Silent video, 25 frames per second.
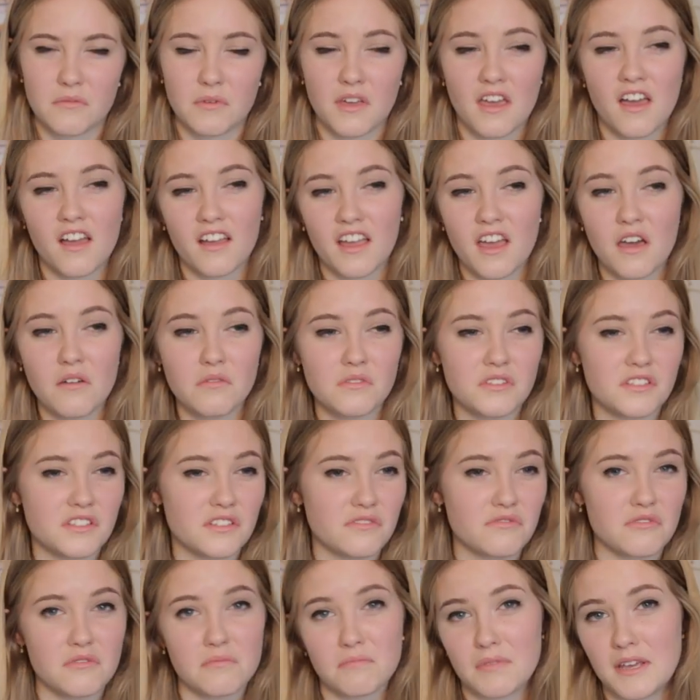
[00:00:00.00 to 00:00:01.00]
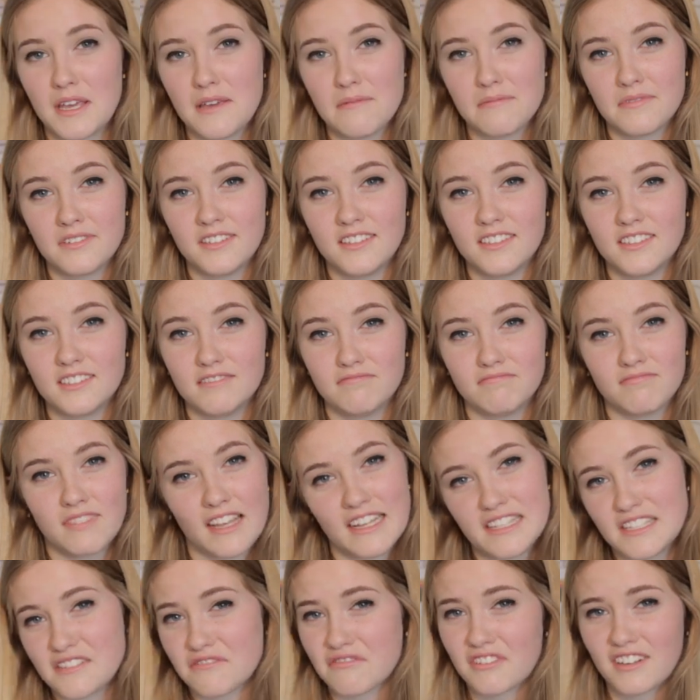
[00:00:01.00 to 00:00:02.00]
We hung out with different people and
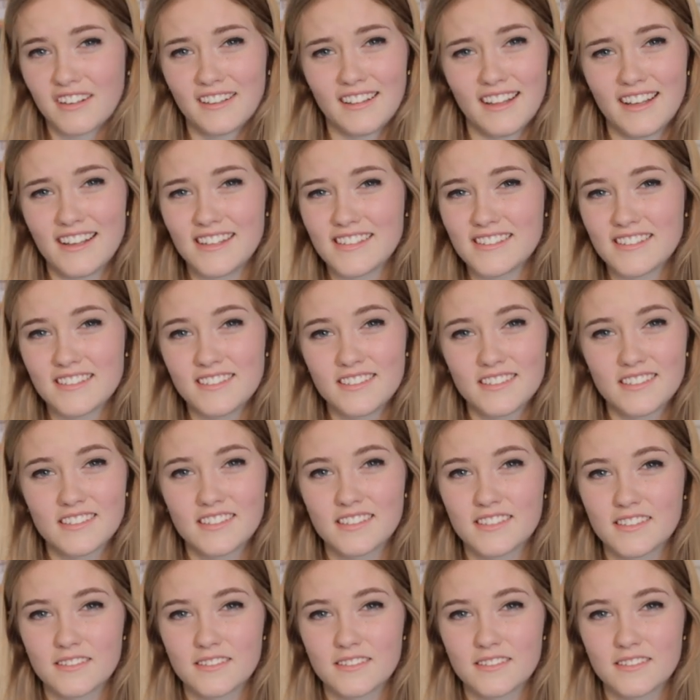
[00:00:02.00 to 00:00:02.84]
had different classes.